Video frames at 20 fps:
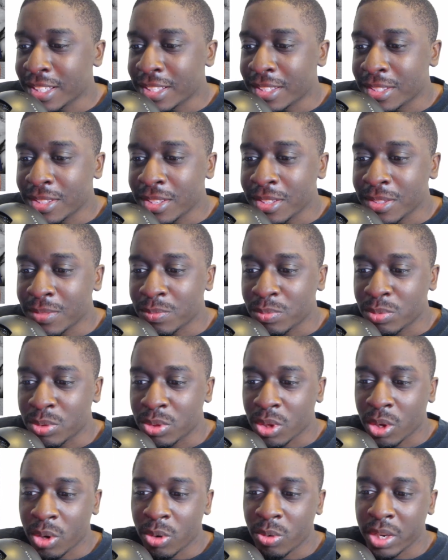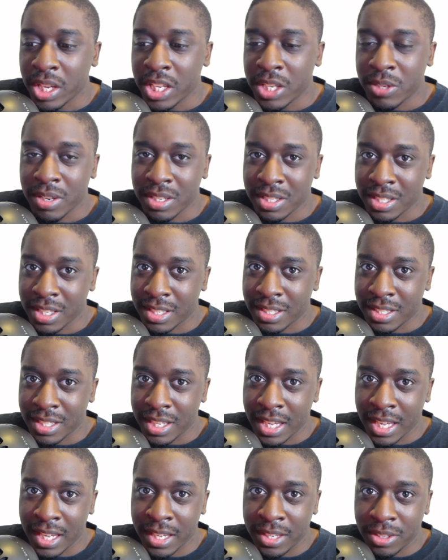It's just so interesting
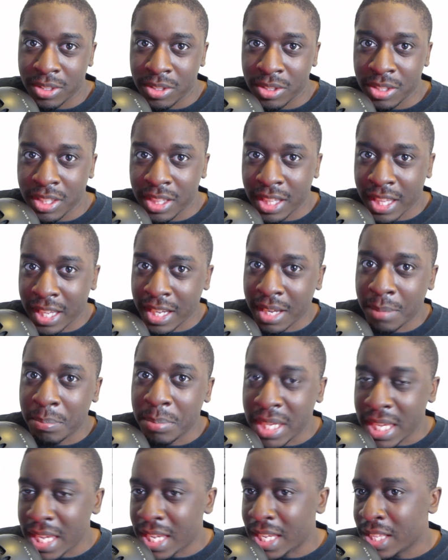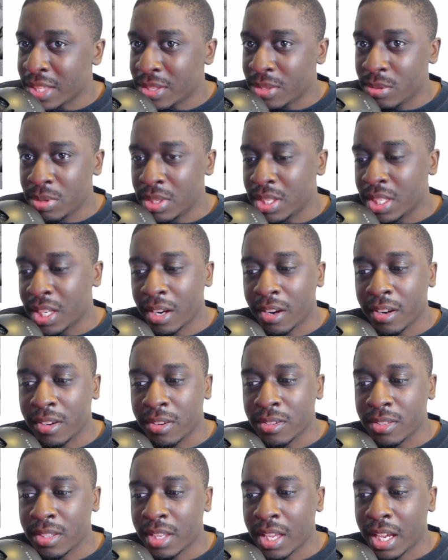seeing like a peek into these
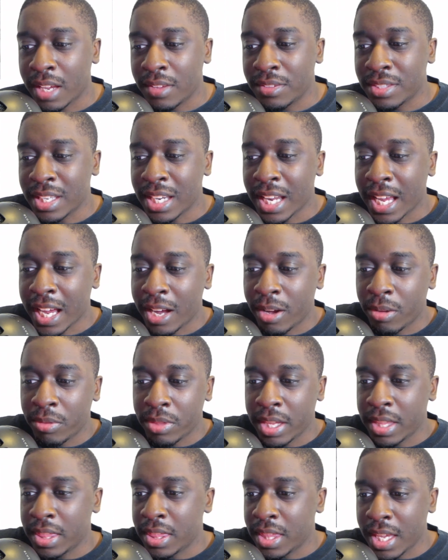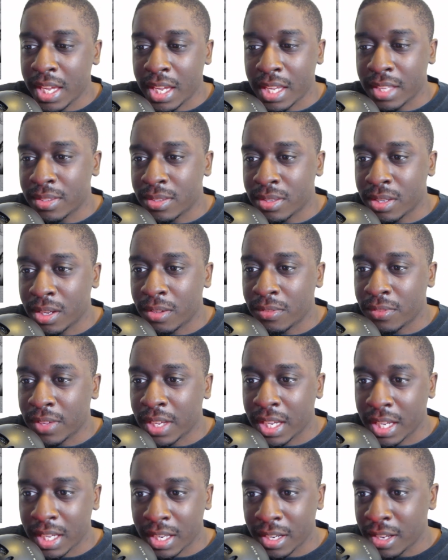characters' lives and how they think and stuff,
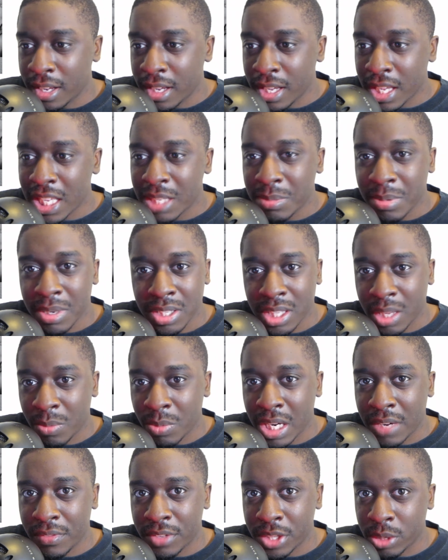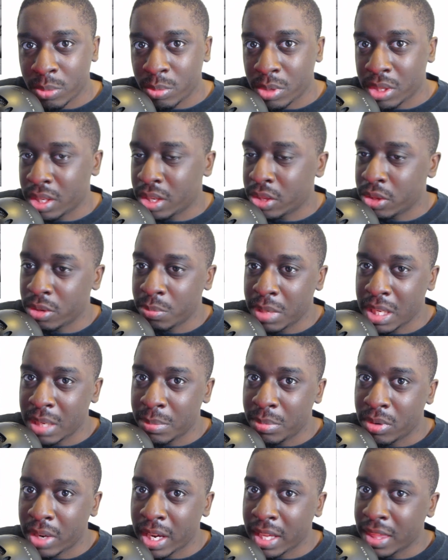and especially whenever they're with other
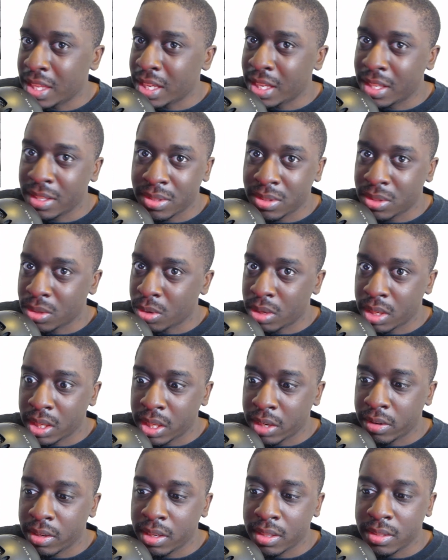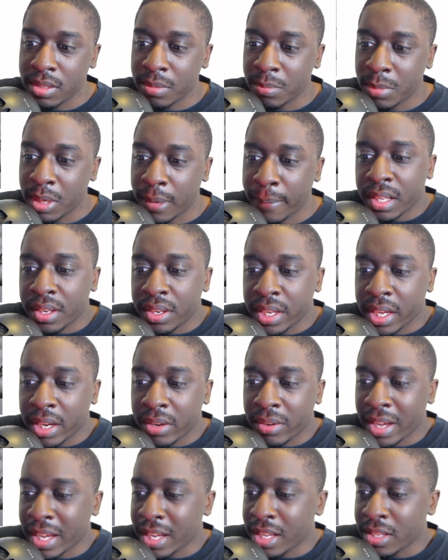people, I think it's so hilarious to me.
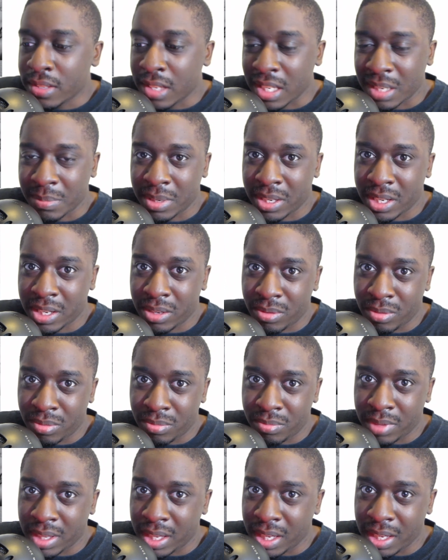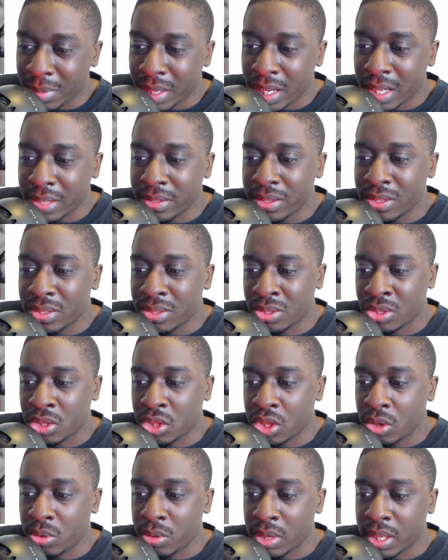Now, I could talk about how like plotless this
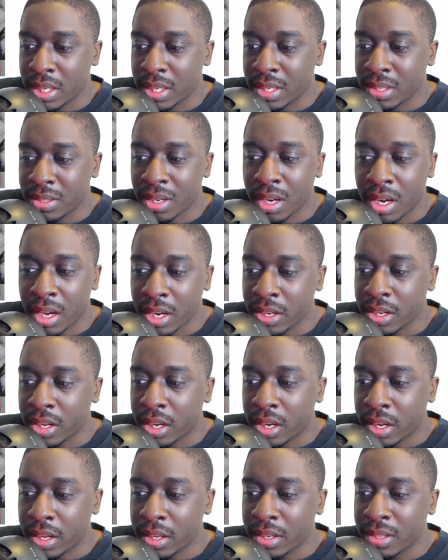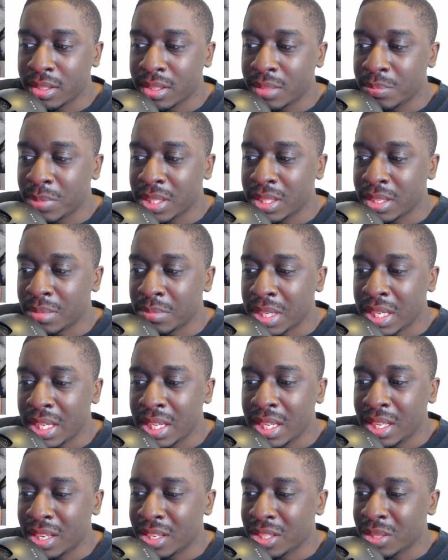show is on and on, but to
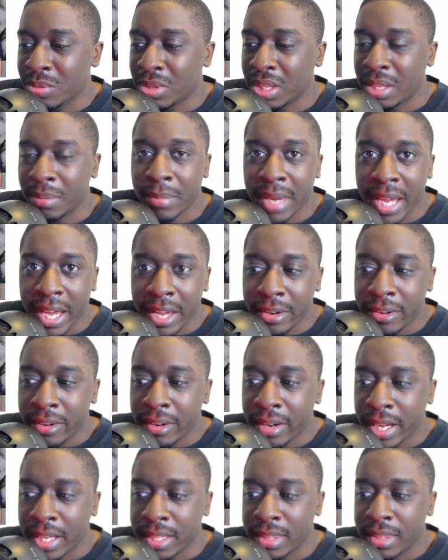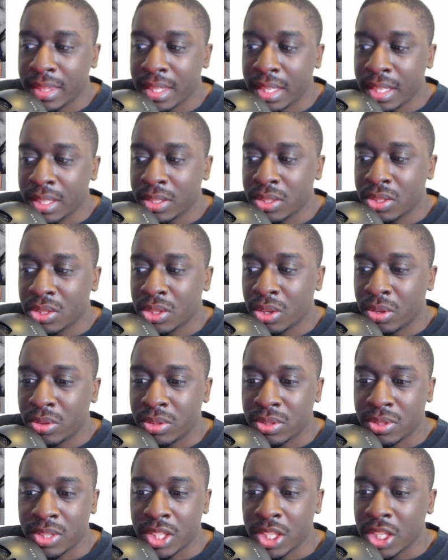me, it doesn't really matter. I think the show
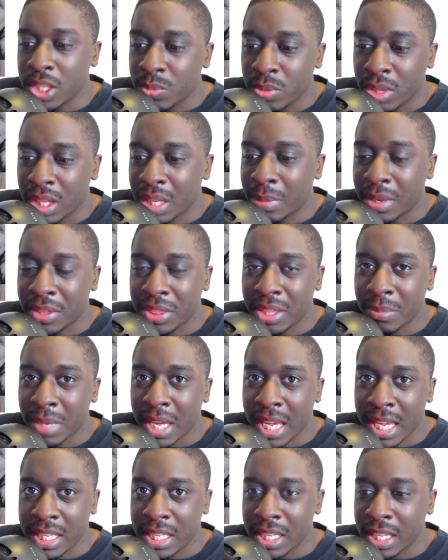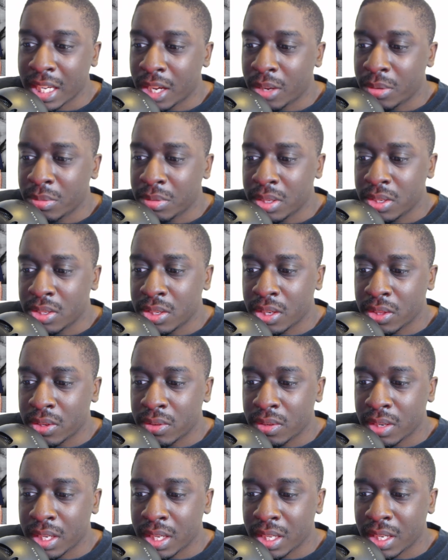is just really about them hanging out with
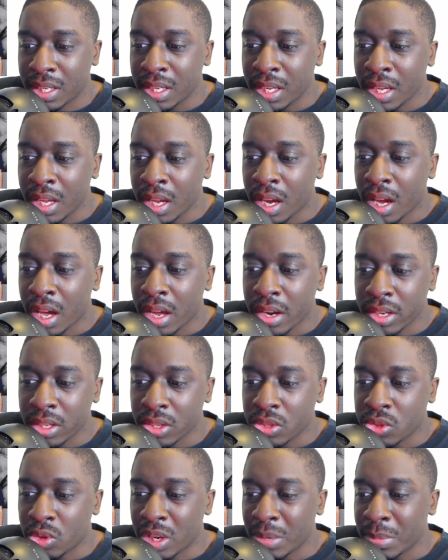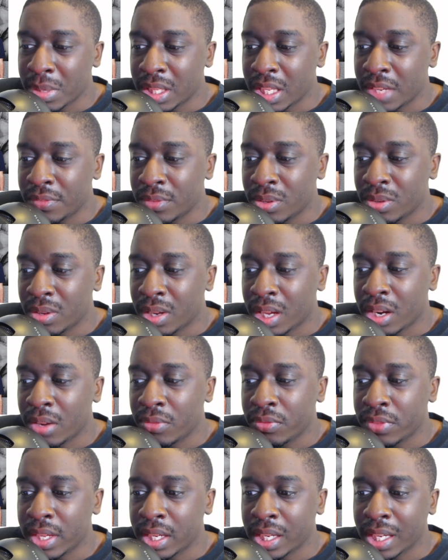other, and on an enjoyment level, I
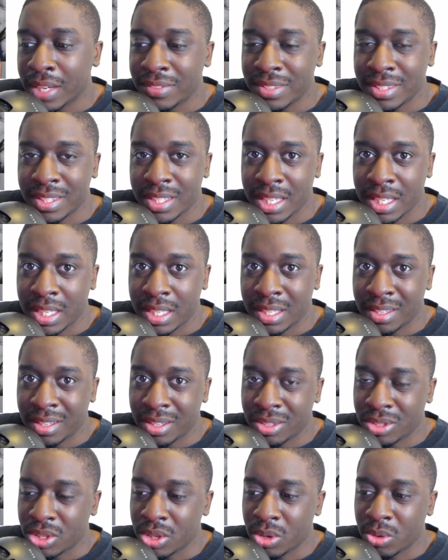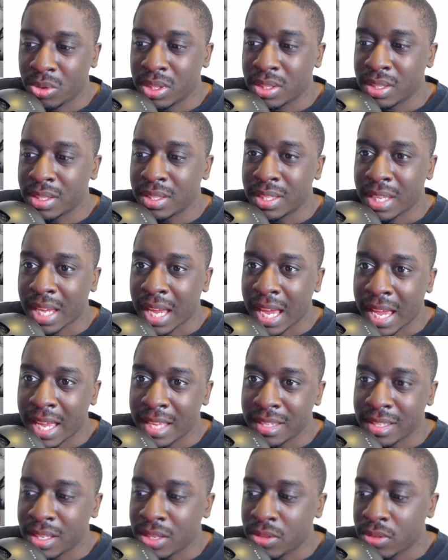don't think I've seen a show this is
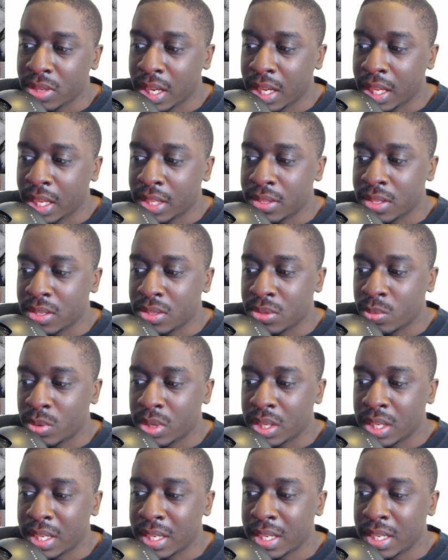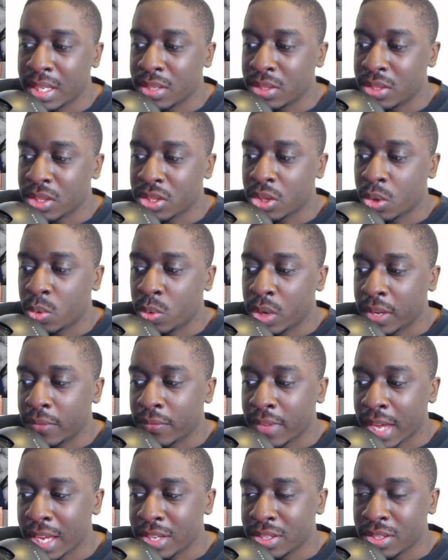as entertaining as this one in such a quick
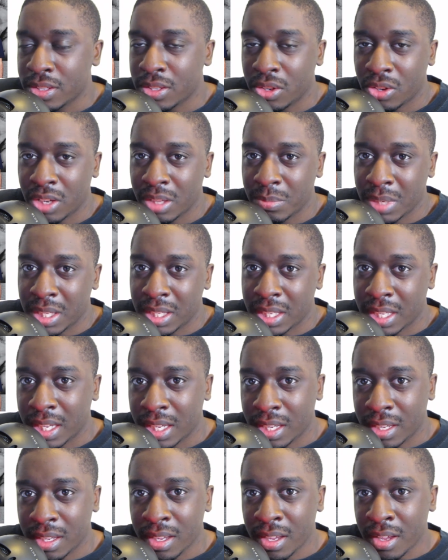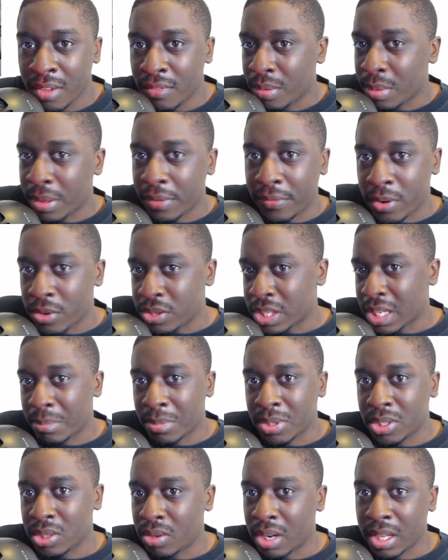fashion, you know what I mean? Like, from the first
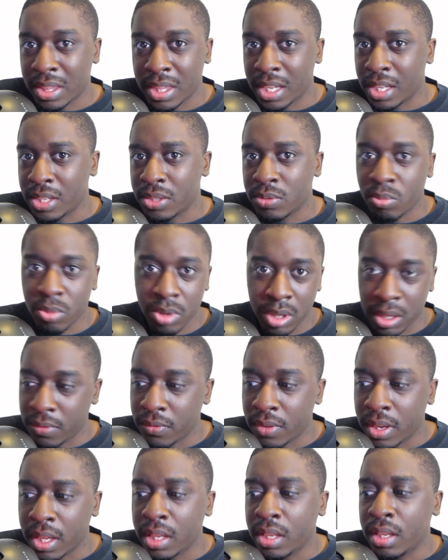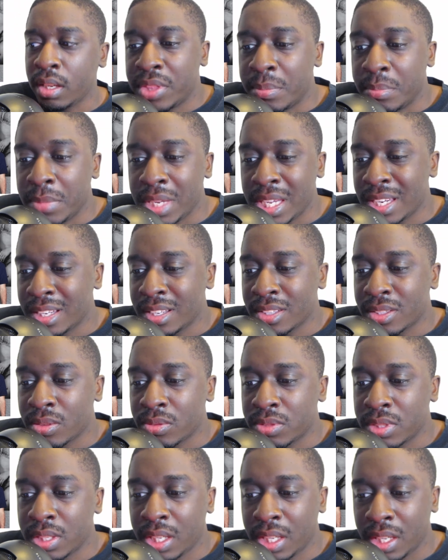episode, I think it's really funny. The mean and
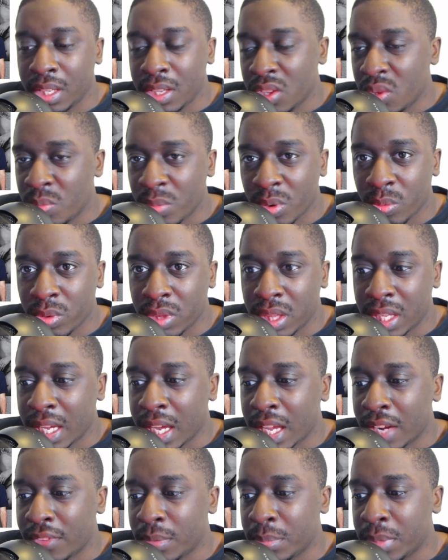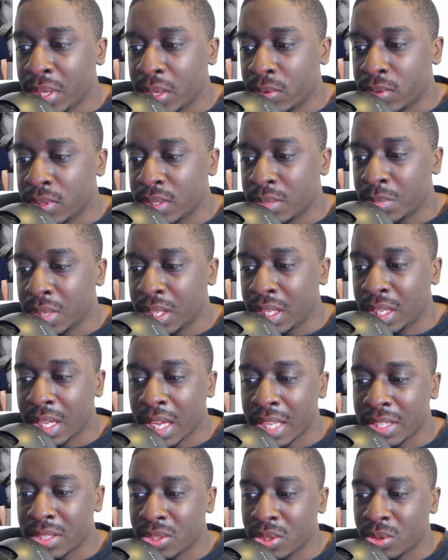insulting humor really kind of appeals to me
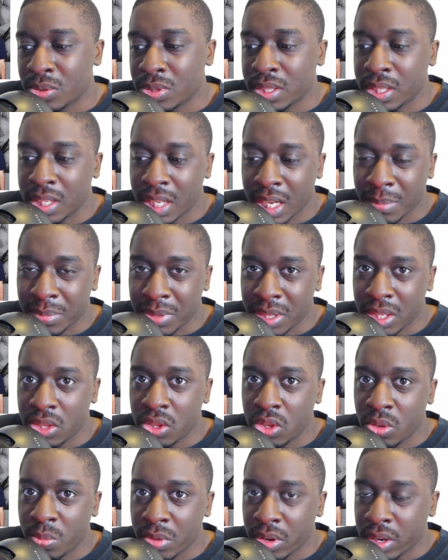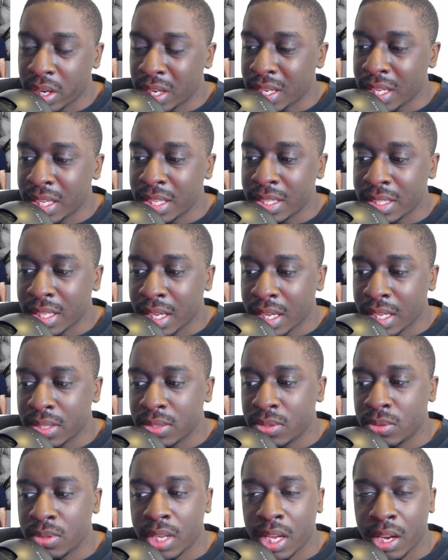as it shows depth, humor, and insight
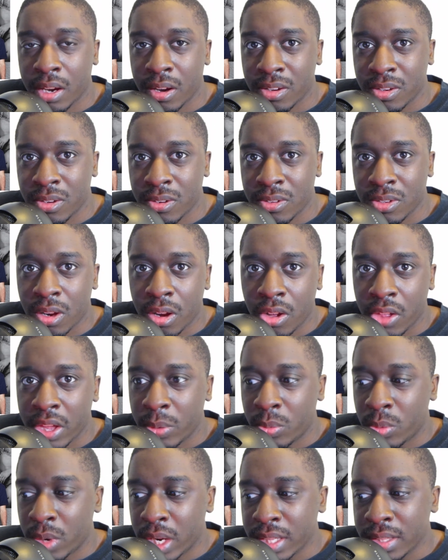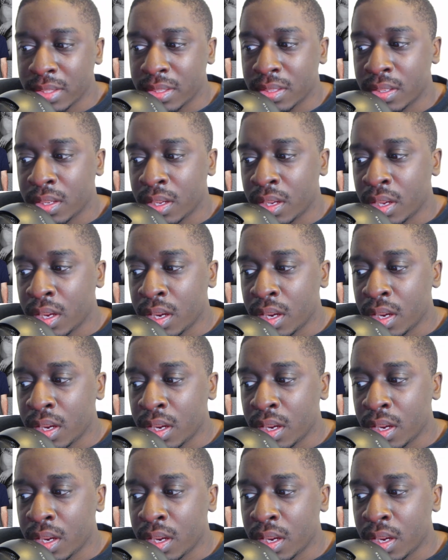into the characters all at once.